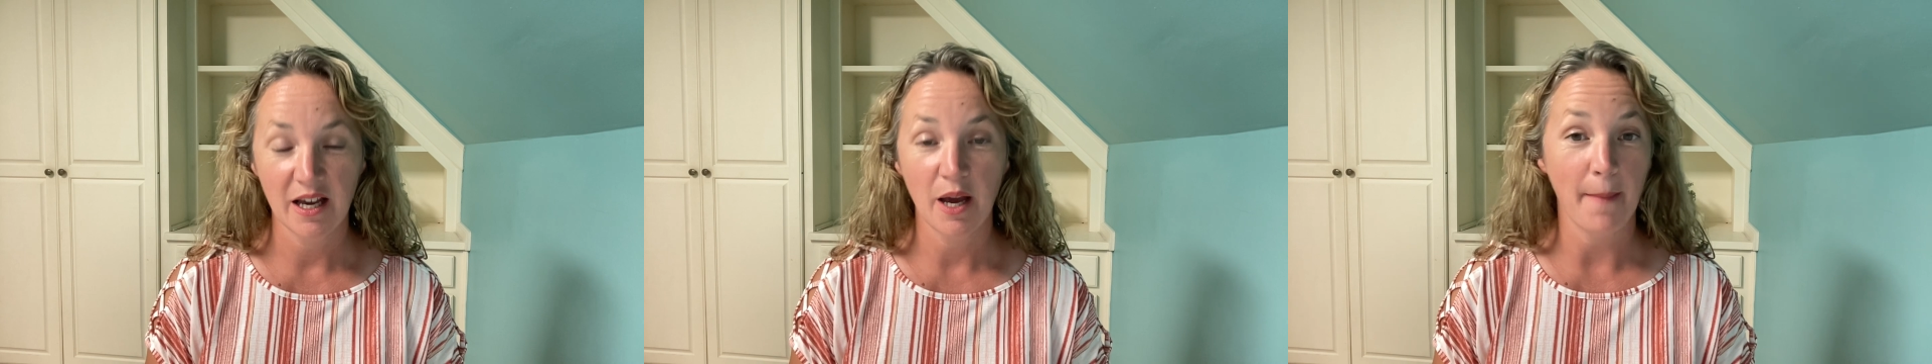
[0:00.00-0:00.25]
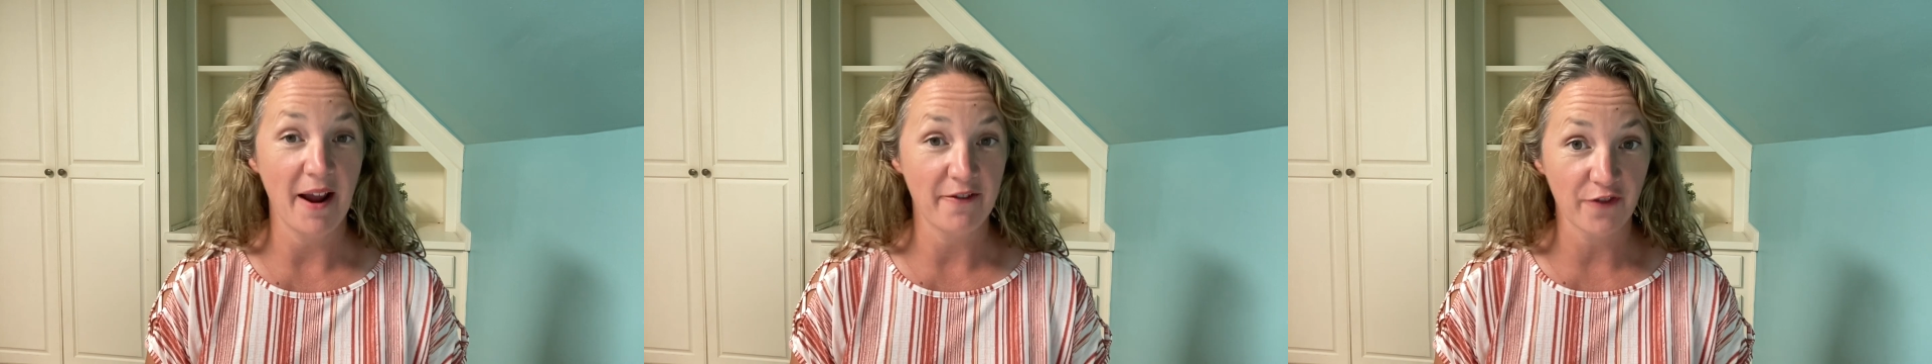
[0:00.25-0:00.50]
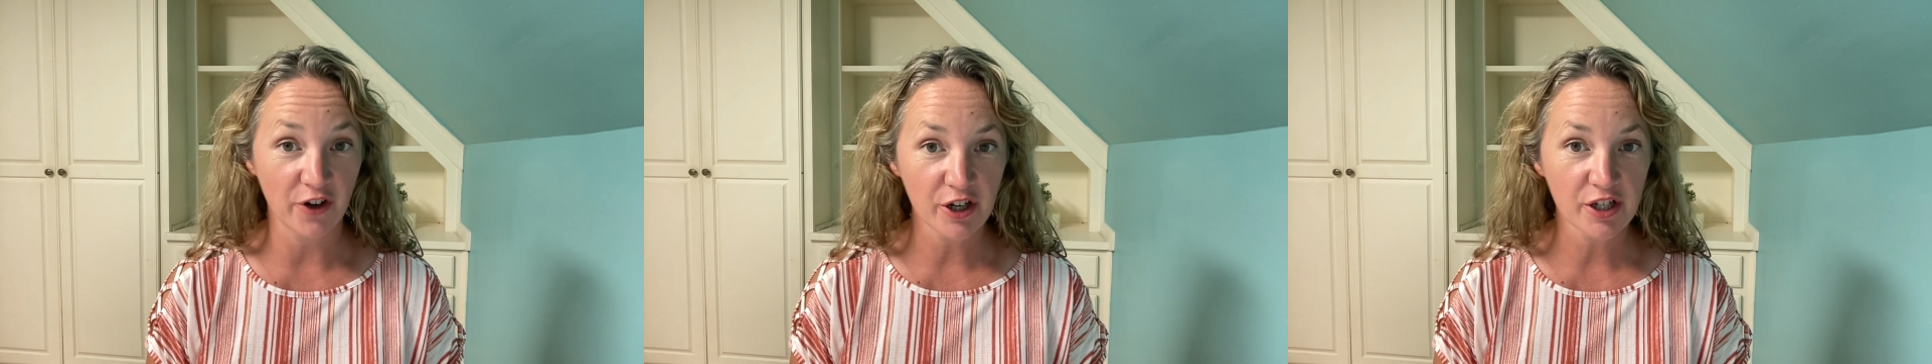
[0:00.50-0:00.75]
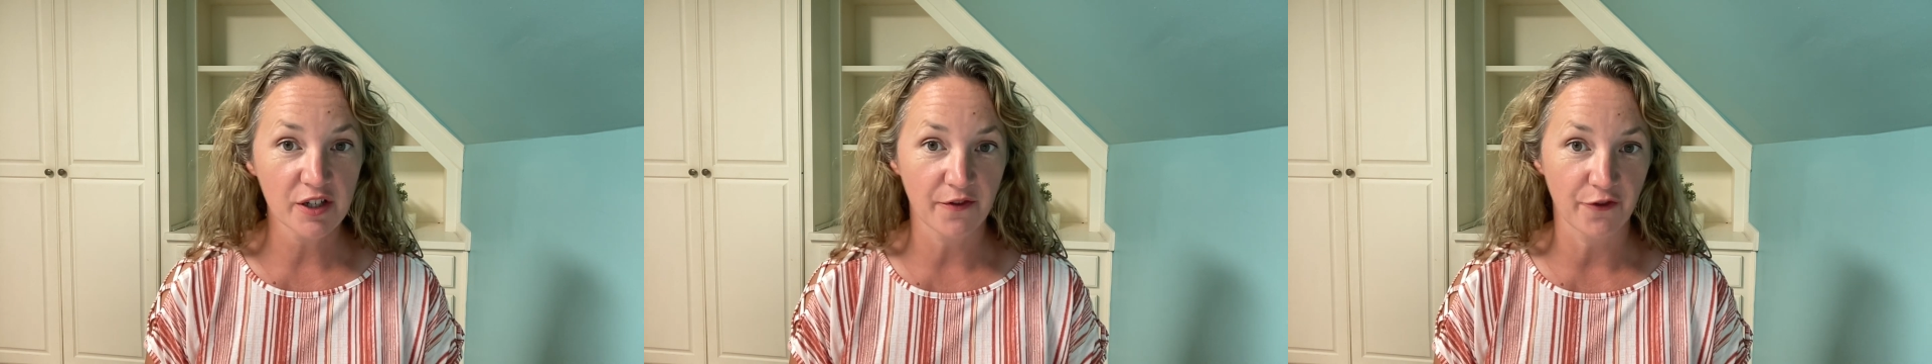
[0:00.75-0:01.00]
My
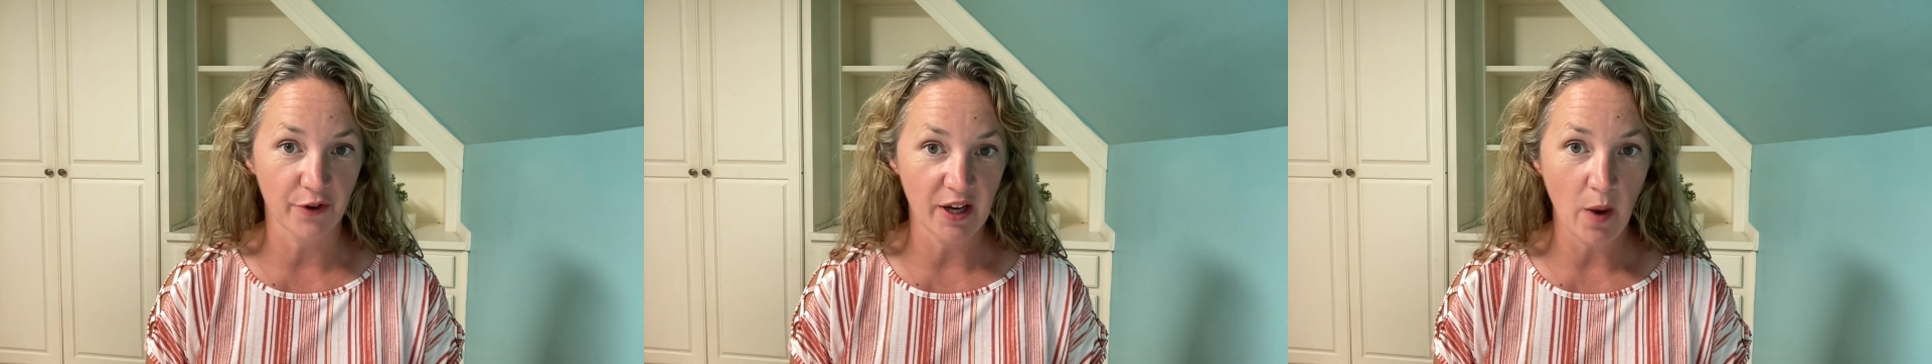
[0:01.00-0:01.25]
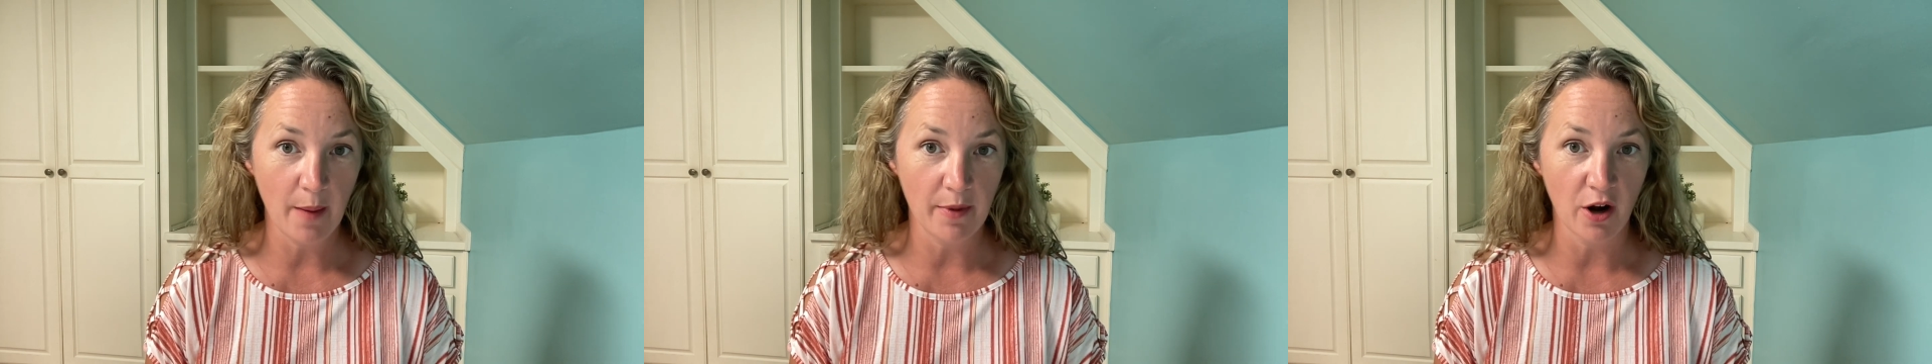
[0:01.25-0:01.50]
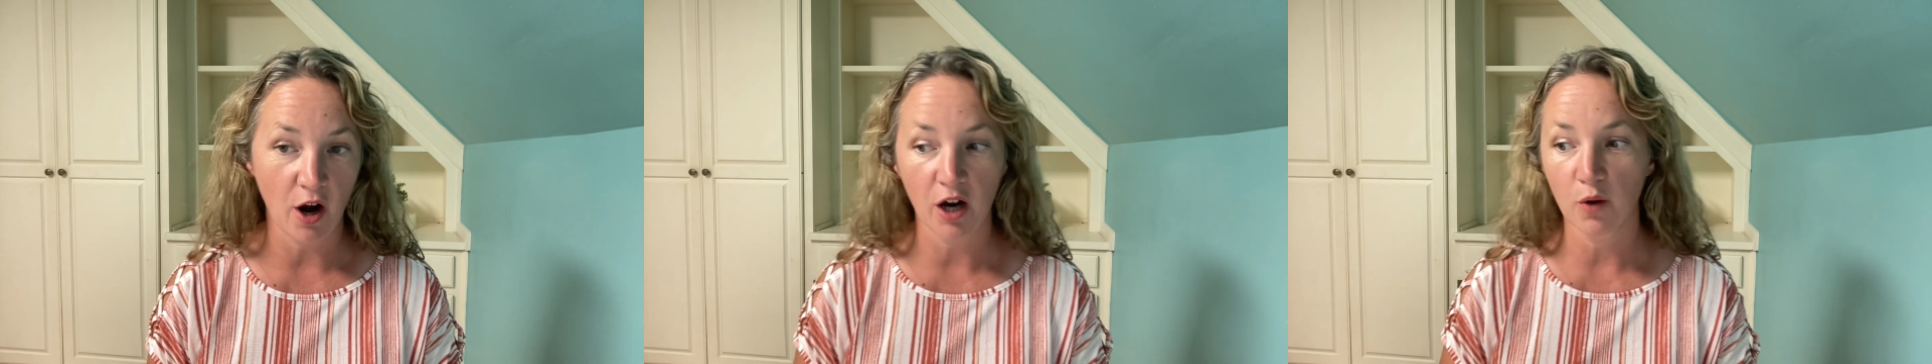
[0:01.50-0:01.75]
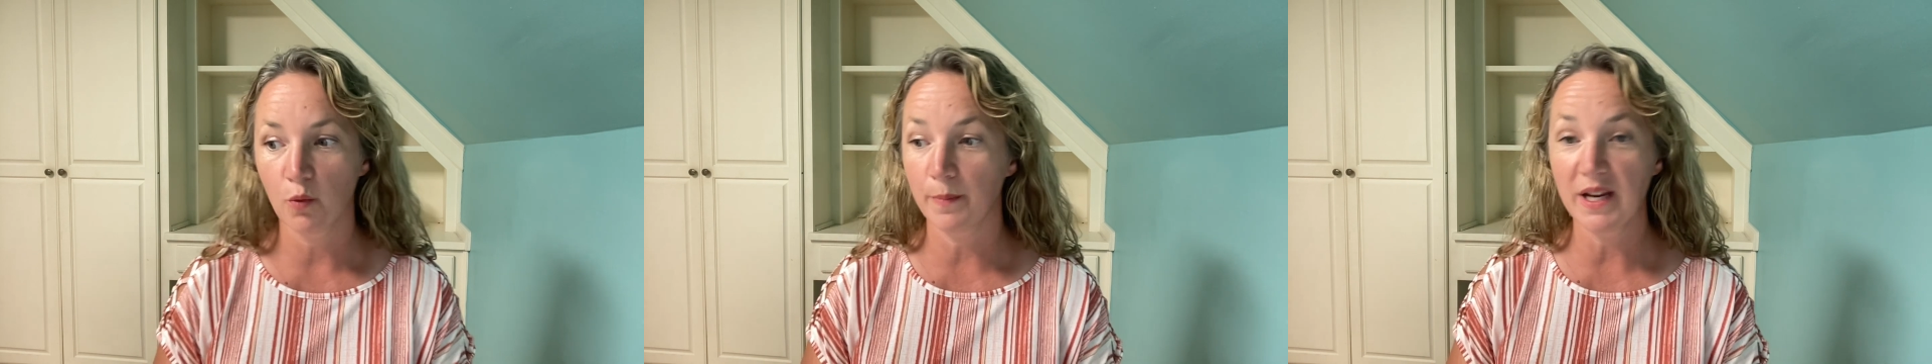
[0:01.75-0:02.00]
first free webinar
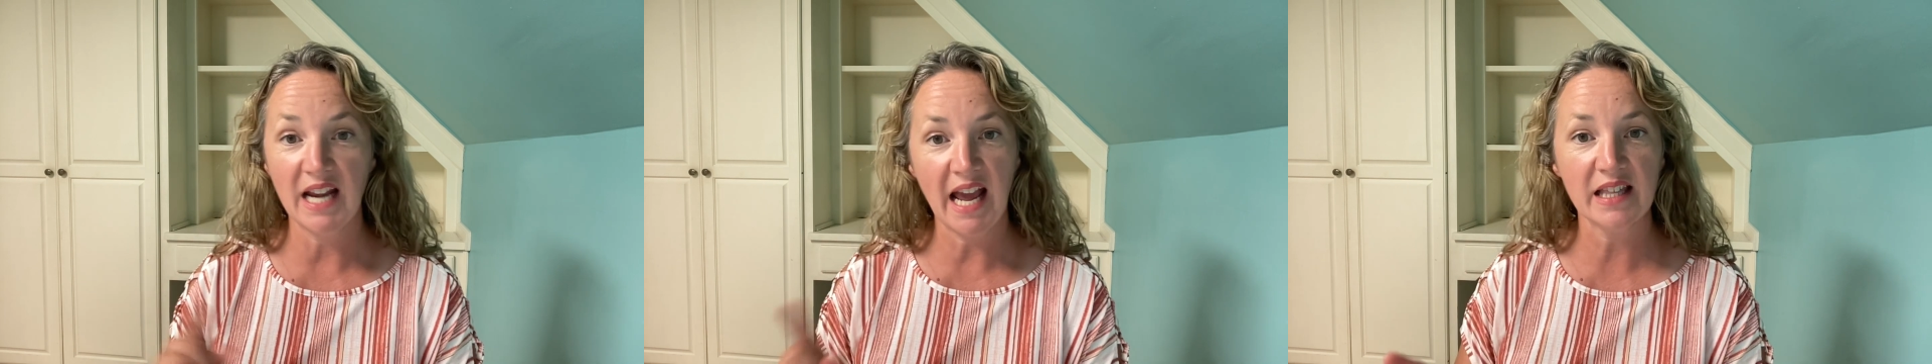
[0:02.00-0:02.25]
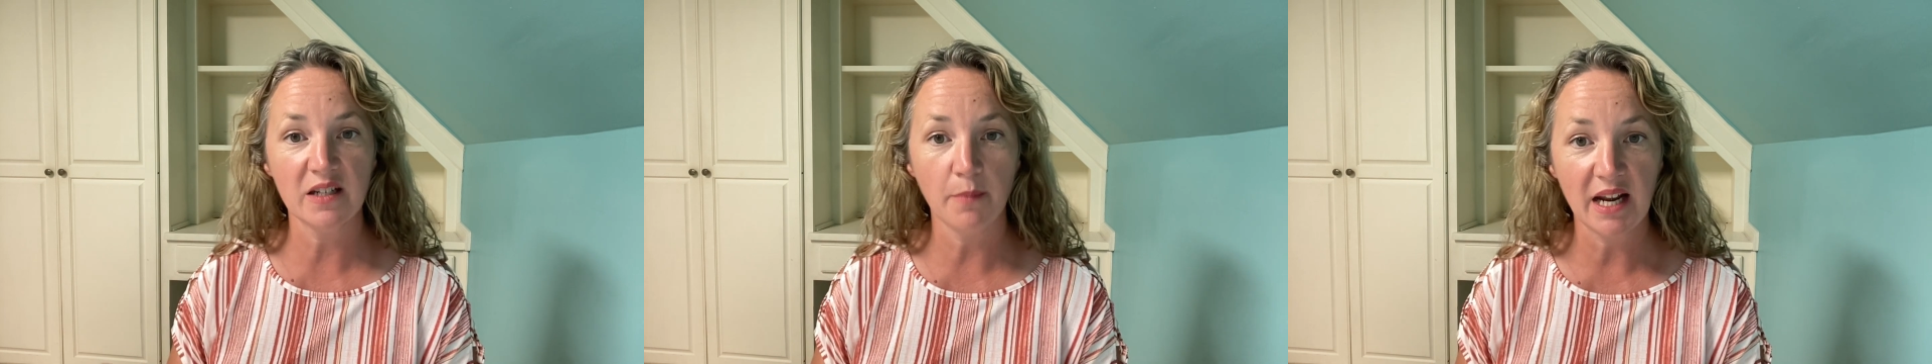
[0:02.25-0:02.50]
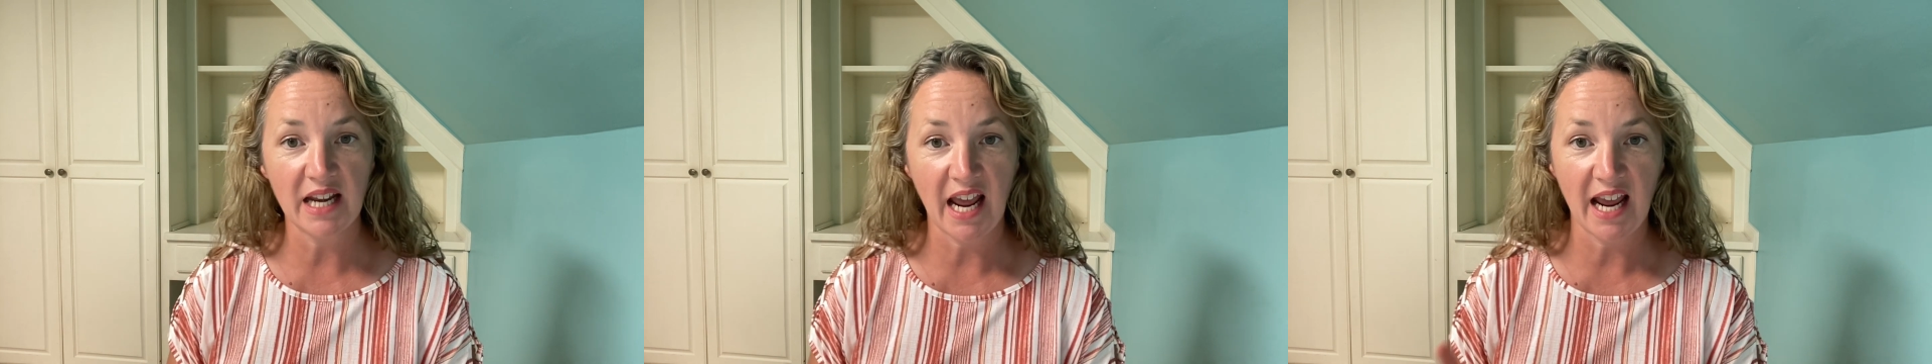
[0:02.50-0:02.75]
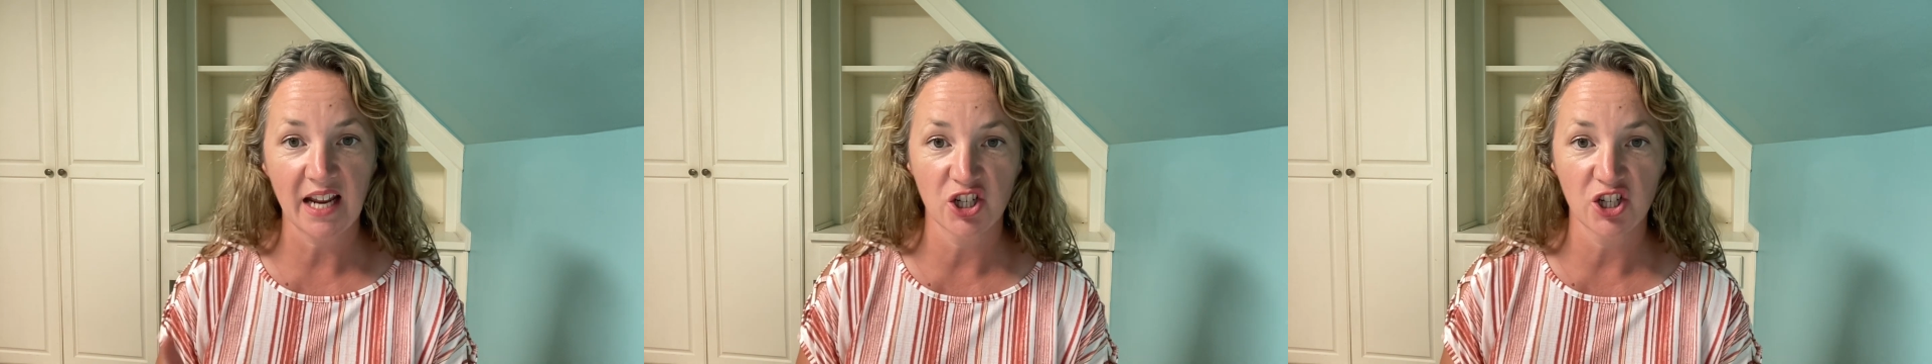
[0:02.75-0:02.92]
will be next Monday,